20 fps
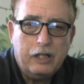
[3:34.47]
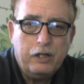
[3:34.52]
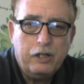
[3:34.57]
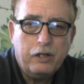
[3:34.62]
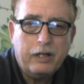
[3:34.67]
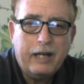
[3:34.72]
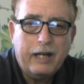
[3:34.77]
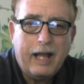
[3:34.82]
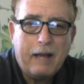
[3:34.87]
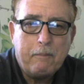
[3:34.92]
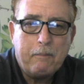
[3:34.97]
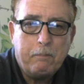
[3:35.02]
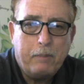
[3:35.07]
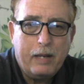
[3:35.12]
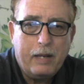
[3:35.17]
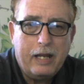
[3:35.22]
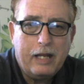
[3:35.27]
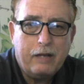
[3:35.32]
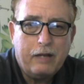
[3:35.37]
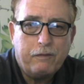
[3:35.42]
You can have
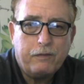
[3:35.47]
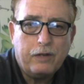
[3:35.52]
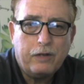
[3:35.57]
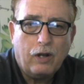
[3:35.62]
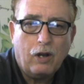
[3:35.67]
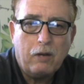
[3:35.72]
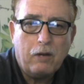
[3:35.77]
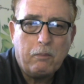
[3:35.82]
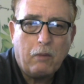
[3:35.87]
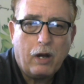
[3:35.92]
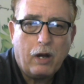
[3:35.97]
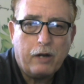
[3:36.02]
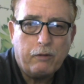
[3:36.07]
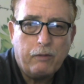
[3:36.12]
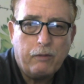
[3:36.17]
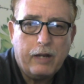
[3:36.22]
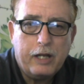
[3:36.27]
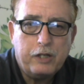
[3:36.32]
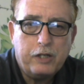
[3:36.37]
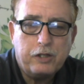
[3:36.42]
beef, all in
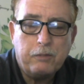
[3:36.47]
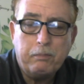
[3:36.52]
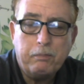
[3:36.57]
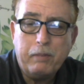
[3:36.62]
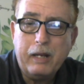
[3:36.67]
moderation.